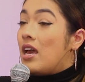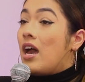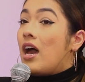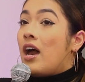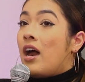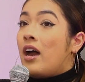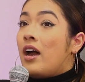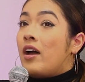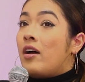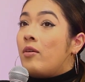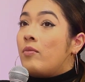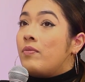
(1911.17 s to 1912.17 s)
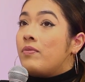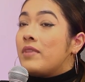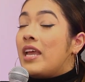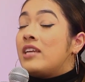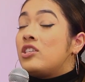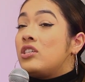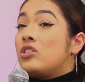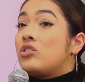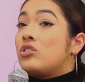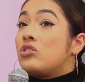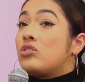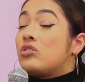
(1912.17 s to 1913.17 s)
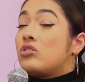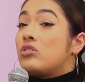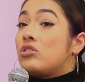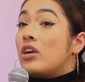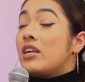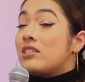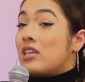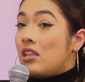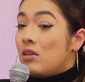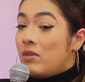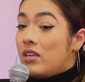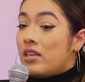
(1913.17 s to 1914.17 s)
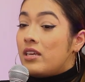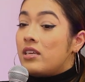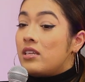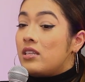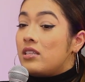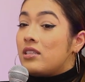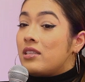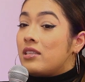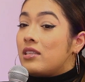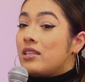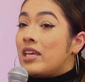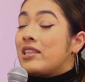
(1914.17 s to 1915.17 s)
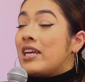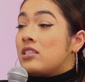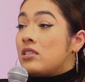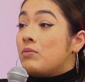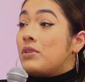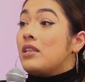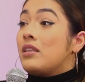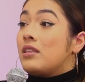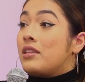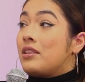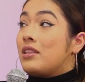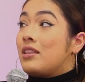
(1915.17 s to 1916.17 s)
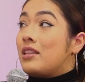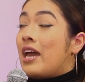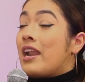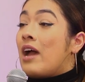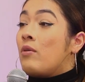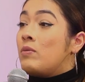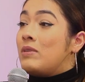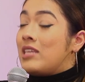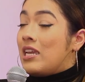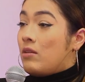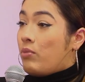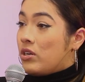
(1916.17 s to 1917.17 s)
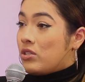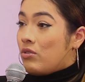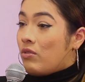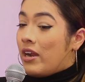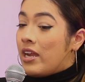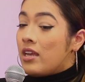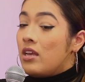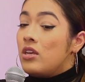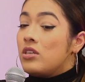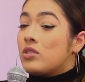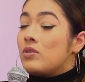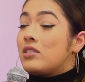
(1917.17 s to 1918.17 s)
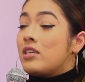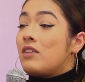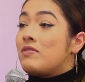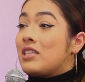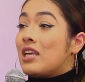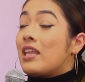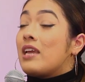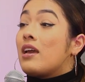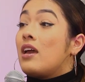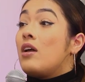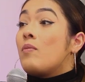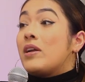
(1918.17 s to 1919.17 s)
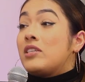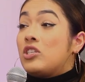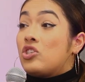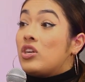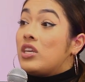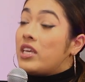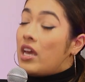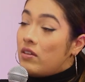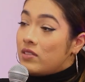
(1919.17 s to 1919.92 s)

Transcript: Um, and she started telling me that, that that's something that I would be taking personal, right? Mm-hmm. So instead of saying, like, my teacher yells